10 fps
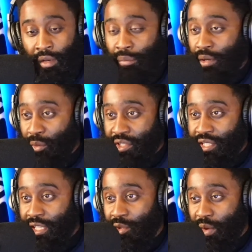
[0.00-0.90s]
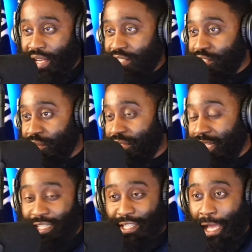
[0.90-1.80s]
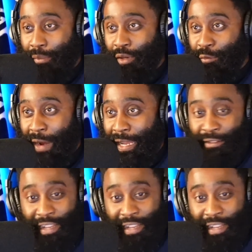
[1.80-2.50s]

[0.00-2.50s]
but we've seen crazier things happen, right?